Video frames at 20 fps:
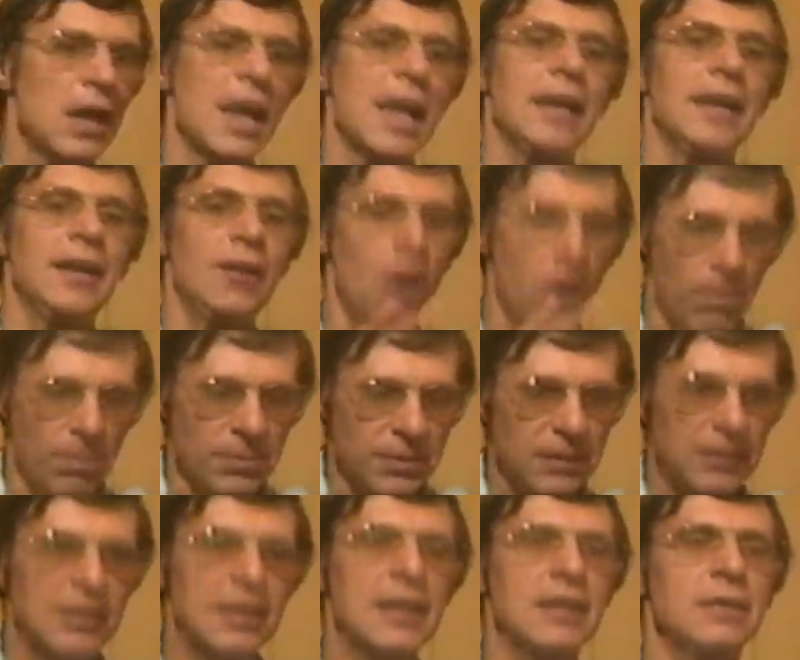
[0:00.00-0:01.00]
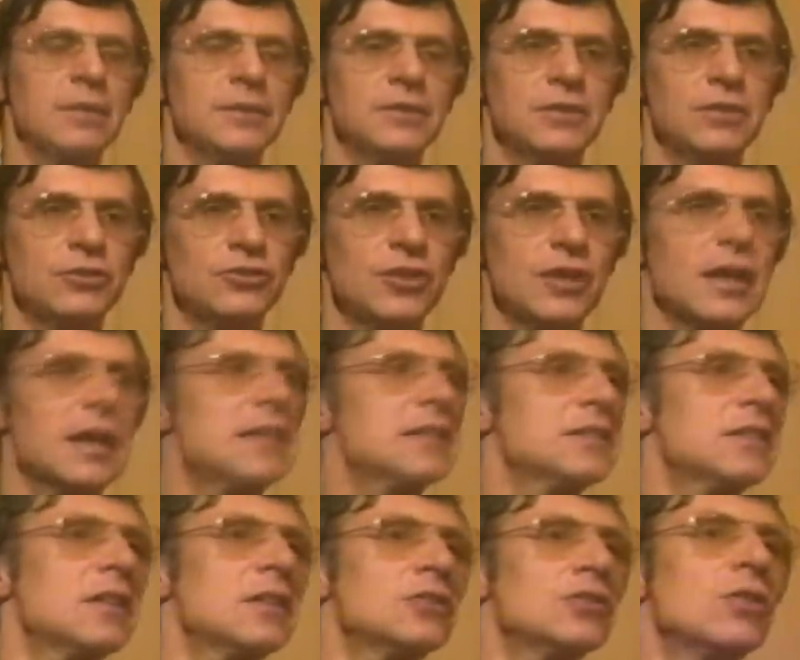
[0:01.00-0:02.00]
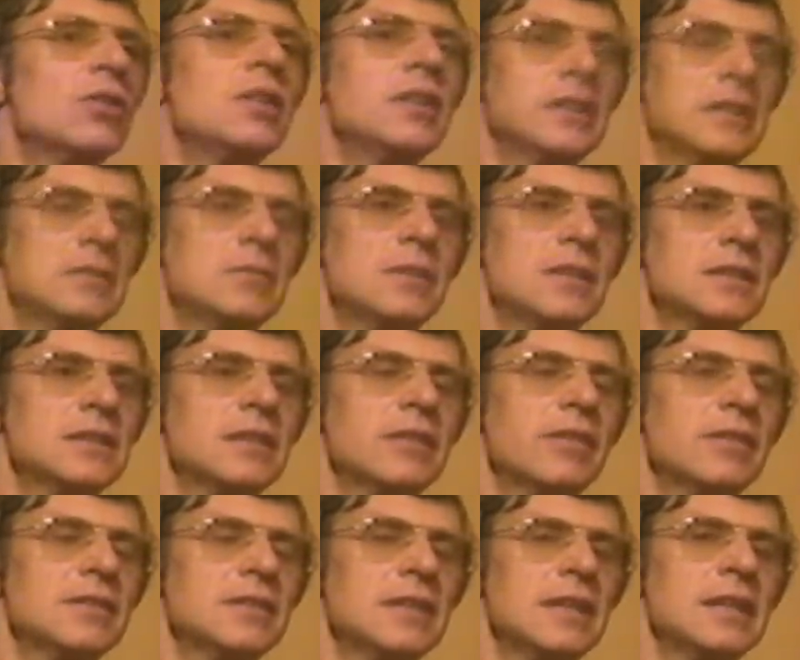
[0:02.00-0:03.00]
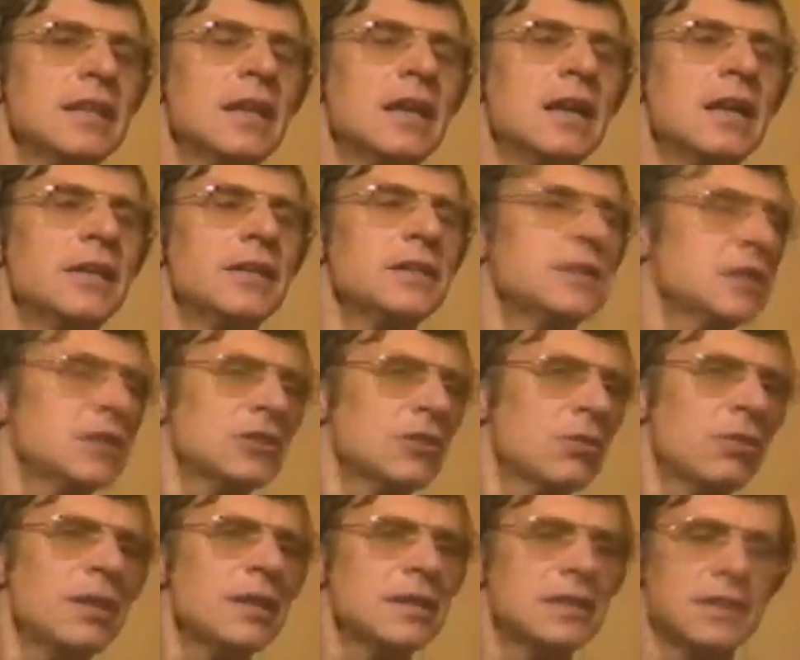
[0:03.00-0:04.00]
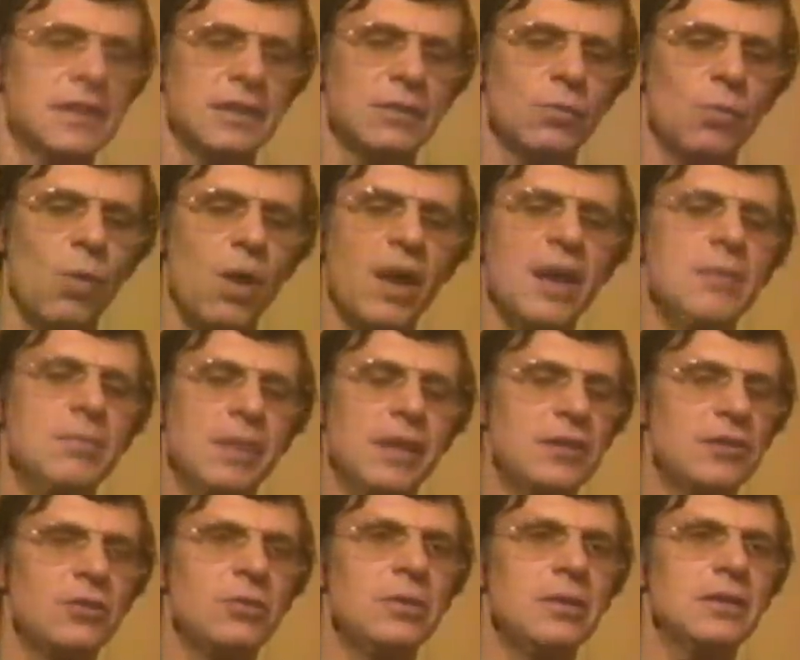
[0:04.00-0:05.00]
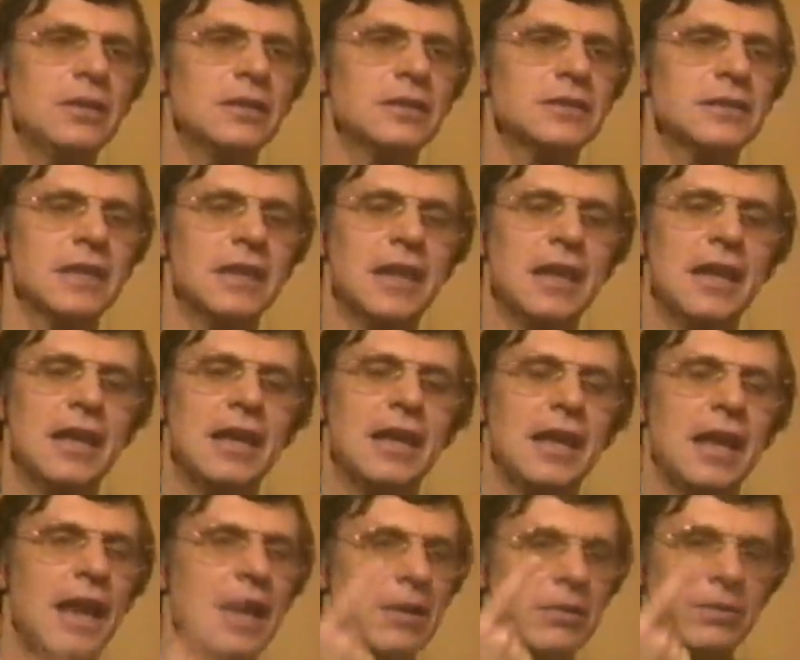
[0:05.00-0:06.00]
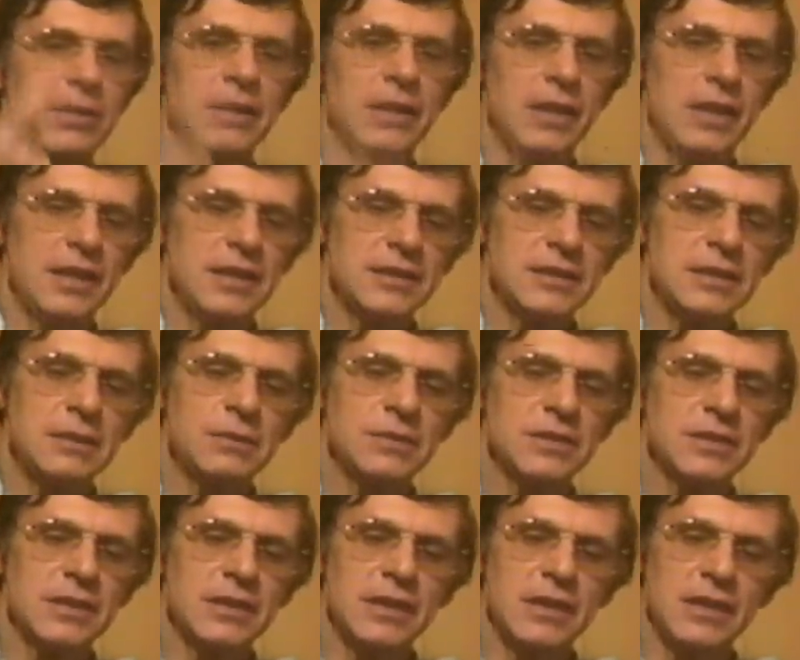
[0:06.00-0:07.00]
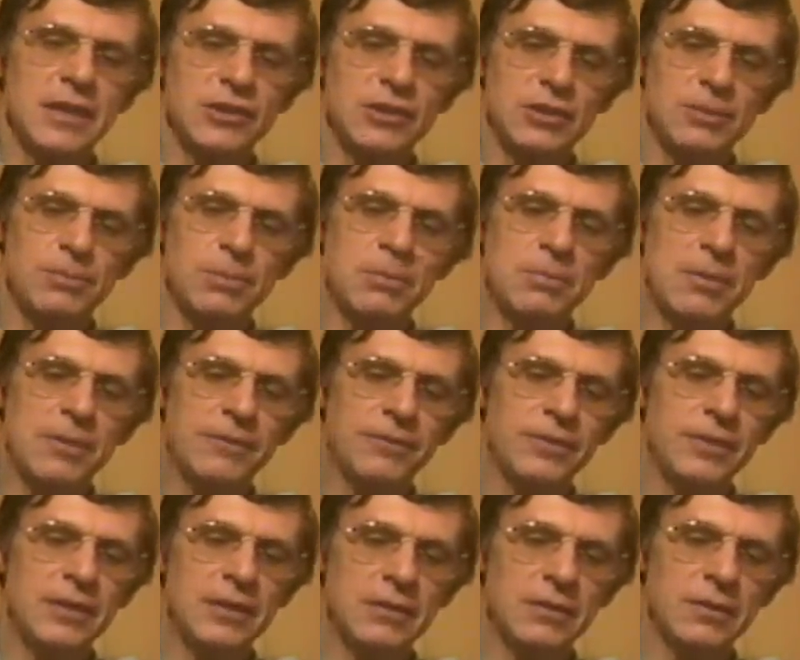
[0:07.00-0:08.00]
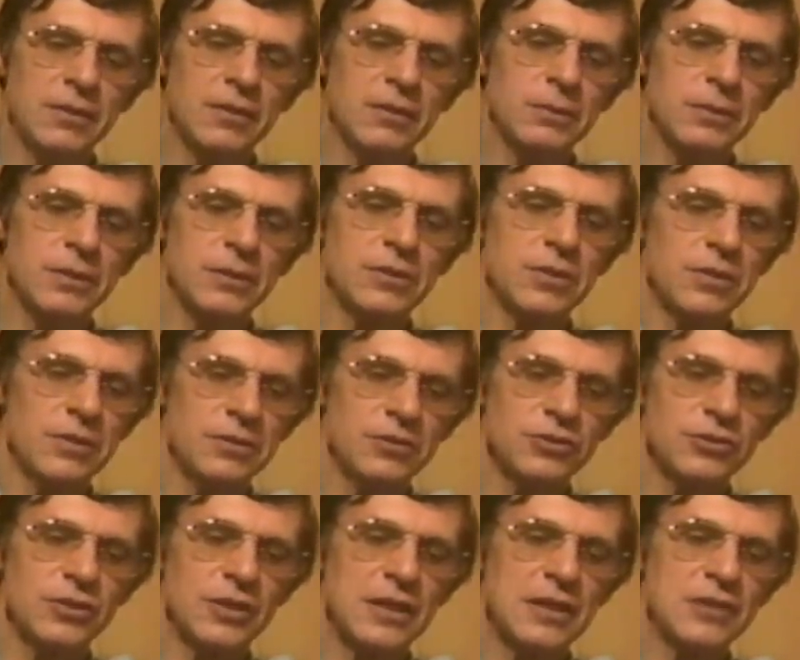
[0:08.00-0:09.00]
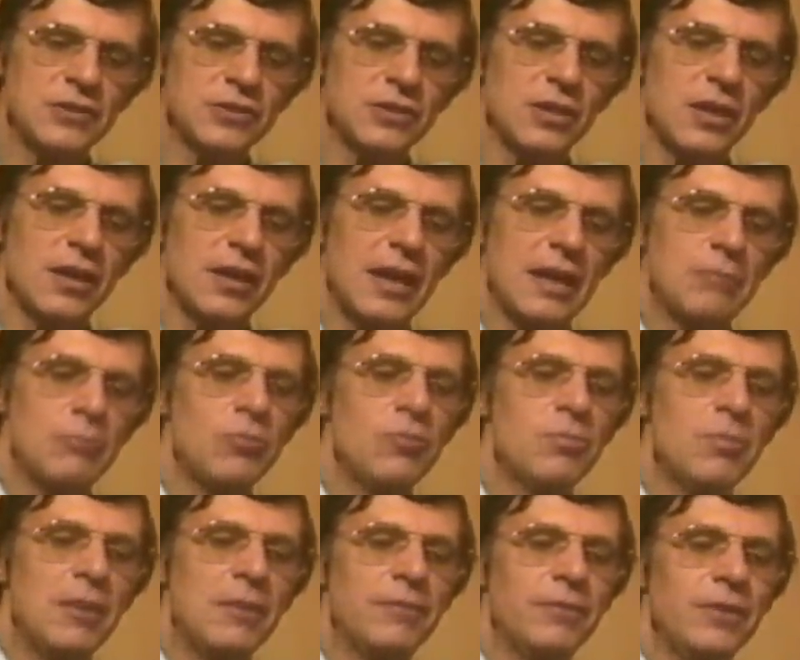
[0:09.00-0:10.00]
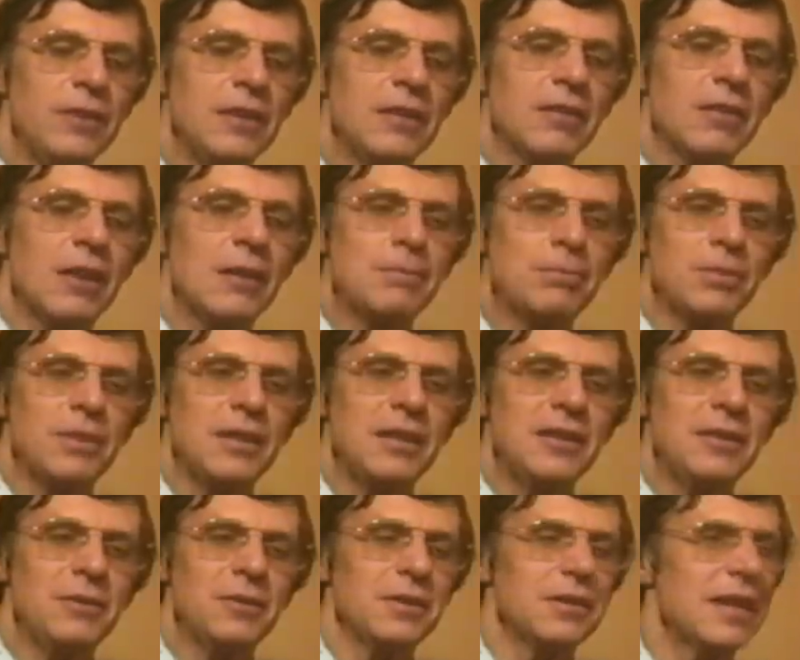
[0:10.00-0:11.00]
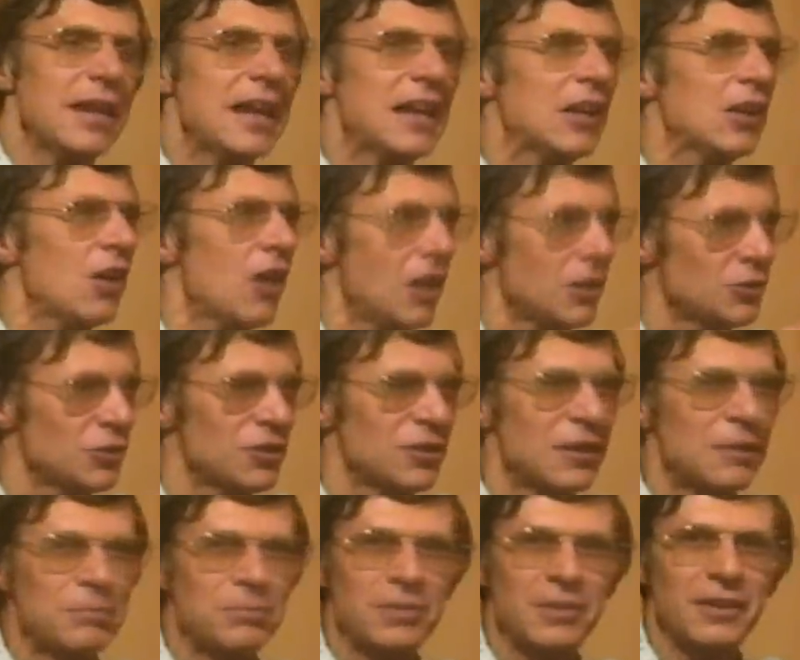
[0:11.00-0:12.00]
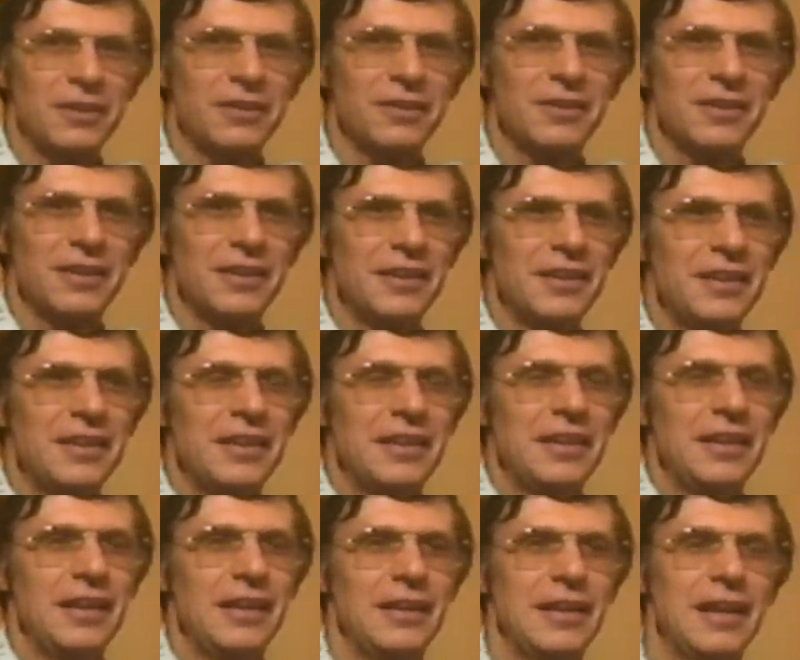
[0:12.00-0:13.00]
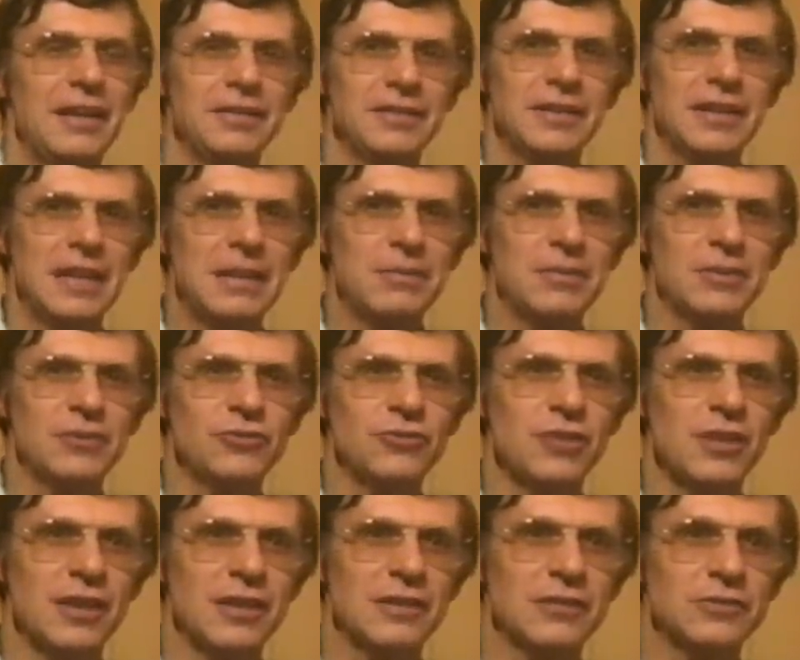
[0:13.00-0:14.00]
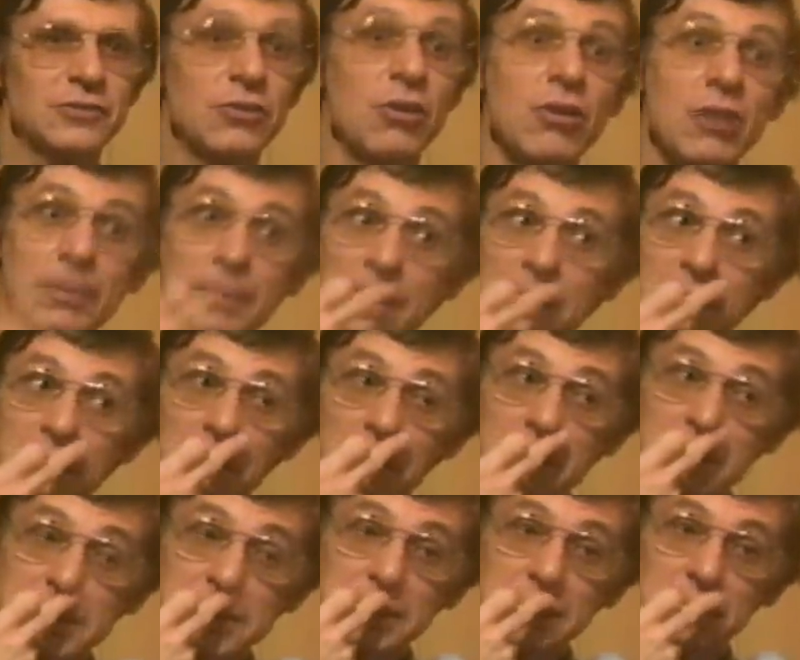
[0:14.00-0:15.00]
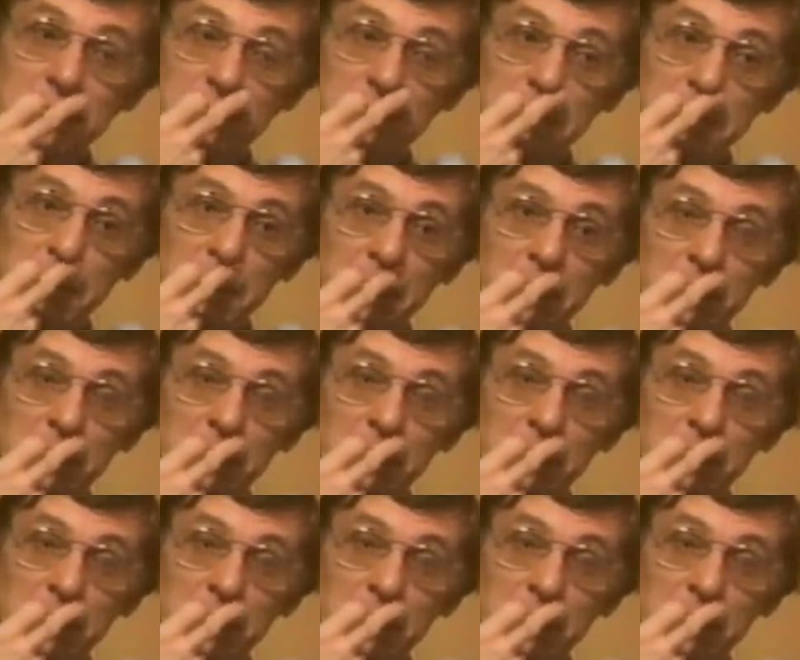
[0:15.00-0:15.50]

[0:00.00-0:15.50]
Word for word: And I opened it again. There was no check. I started talking to myself. I was saying, this is crazy. Why am I doing this? I realized he was thinking I should put my finger into the return change slot and move my finger up into it. They had lodged it up there. And out came the check. Talk about Carson, though.